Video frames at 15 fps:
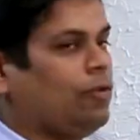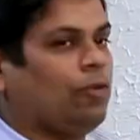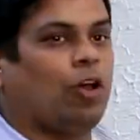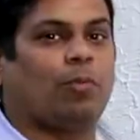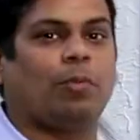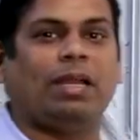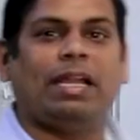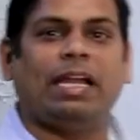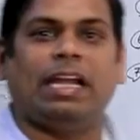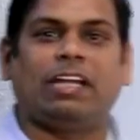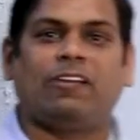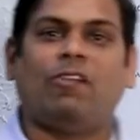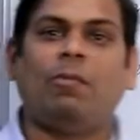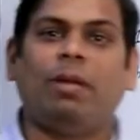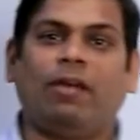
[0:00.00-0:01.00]
Normally
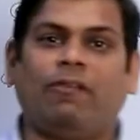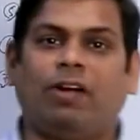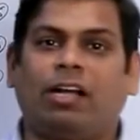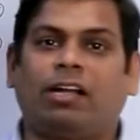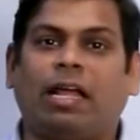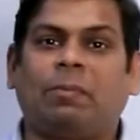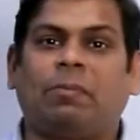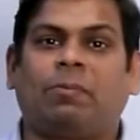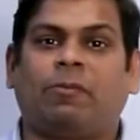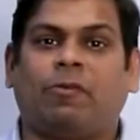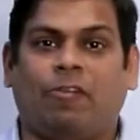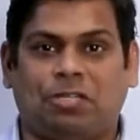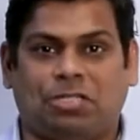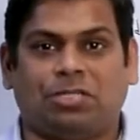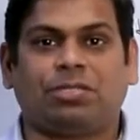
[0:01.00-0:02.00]
it will be a word type
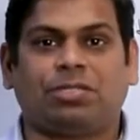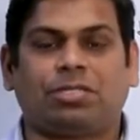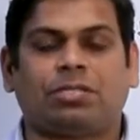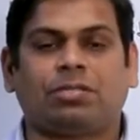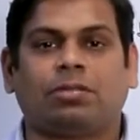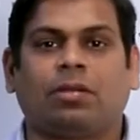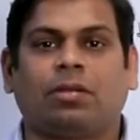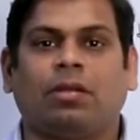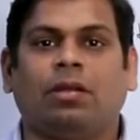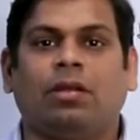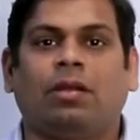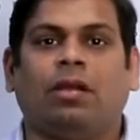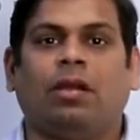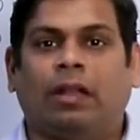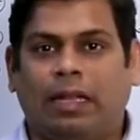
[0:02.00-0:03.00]
questions,
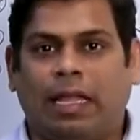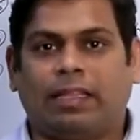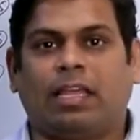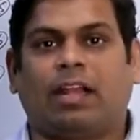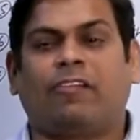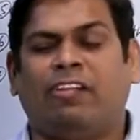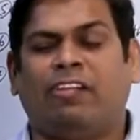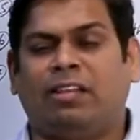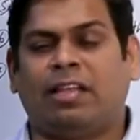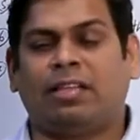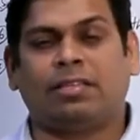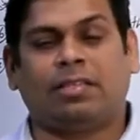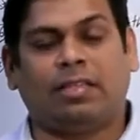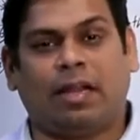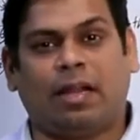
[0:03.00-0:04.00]
like
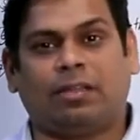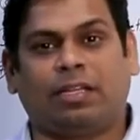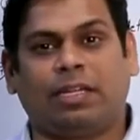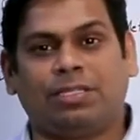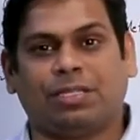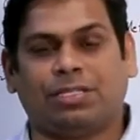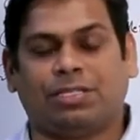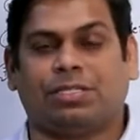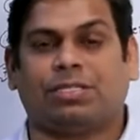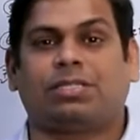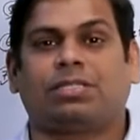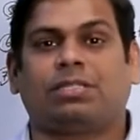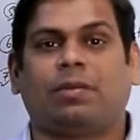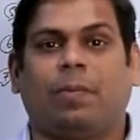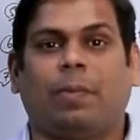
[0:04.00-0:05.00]
there are 3
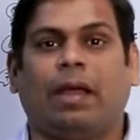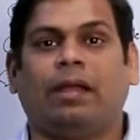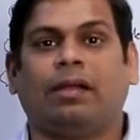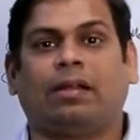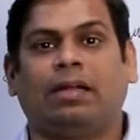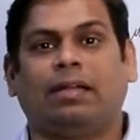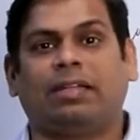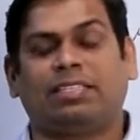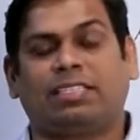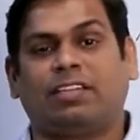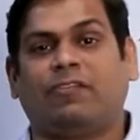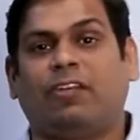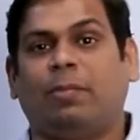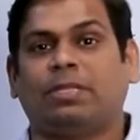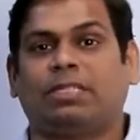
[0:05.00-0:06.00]
judges and
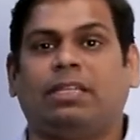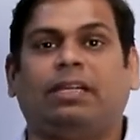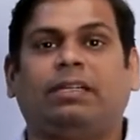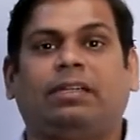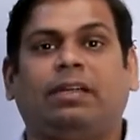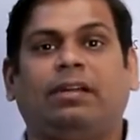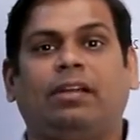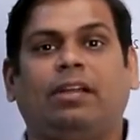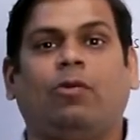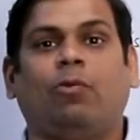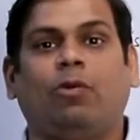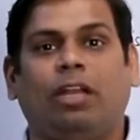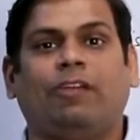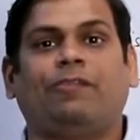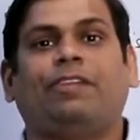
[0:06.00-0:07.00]
contestant will be selected
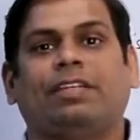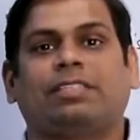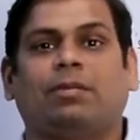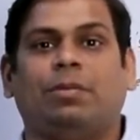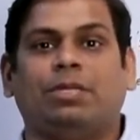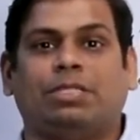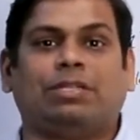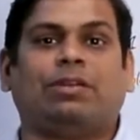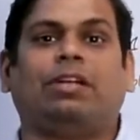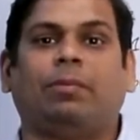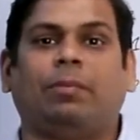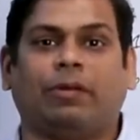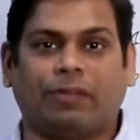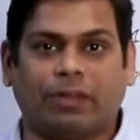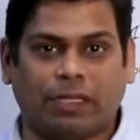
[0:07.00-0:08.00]
only if there is a
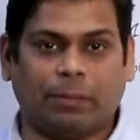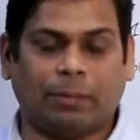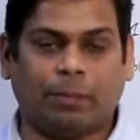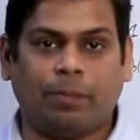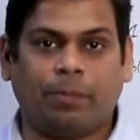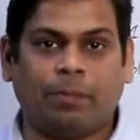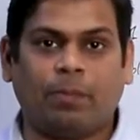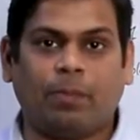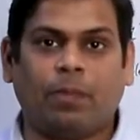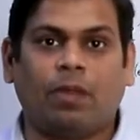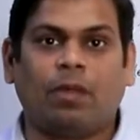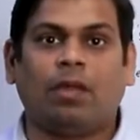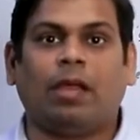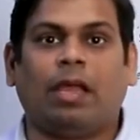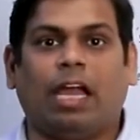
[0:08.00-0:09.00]
majority between them.
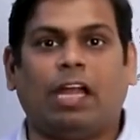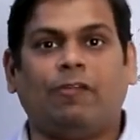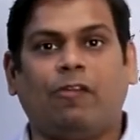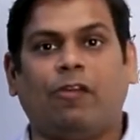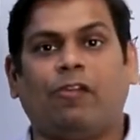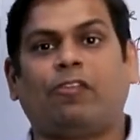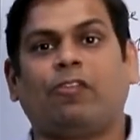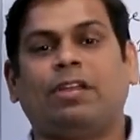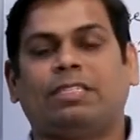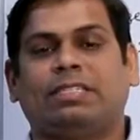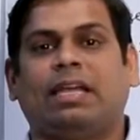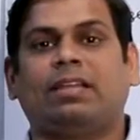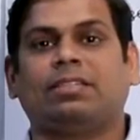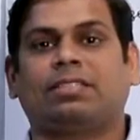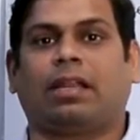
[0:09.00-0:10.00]
And we have to
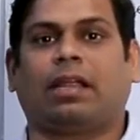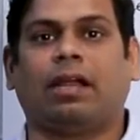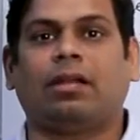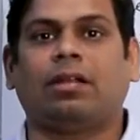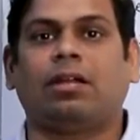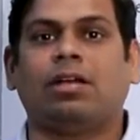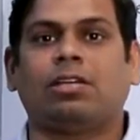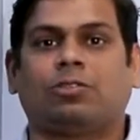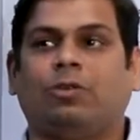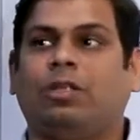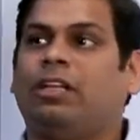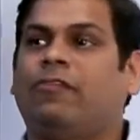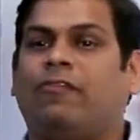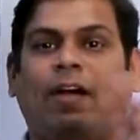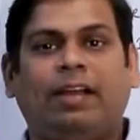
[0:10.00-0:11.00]
design a circuit so
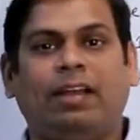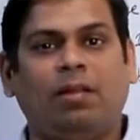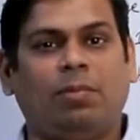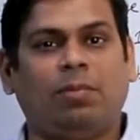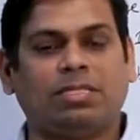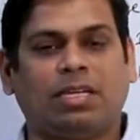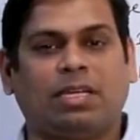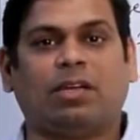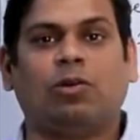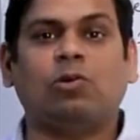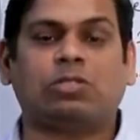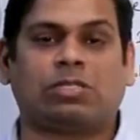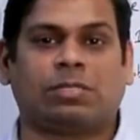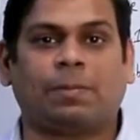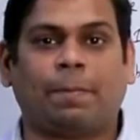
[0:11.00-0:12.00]
that the final buzzer
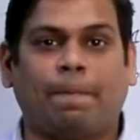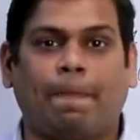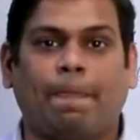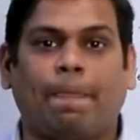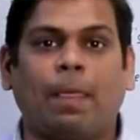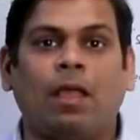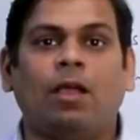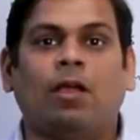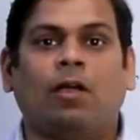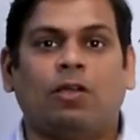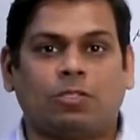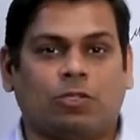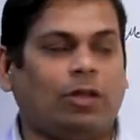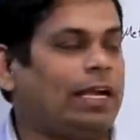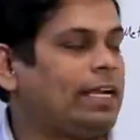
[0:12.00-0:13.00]
goes.
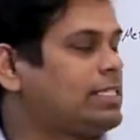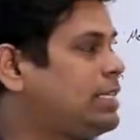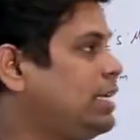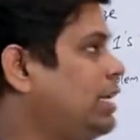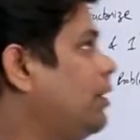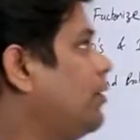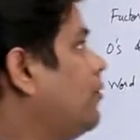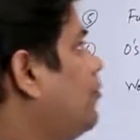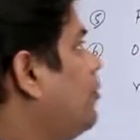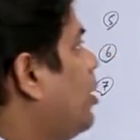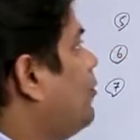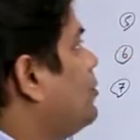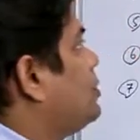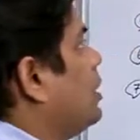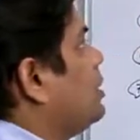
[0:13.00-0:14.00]
So let us see, we
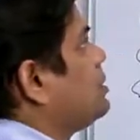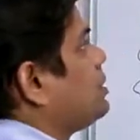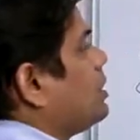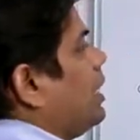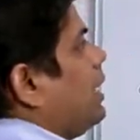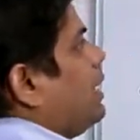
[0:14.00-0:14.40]
have a judge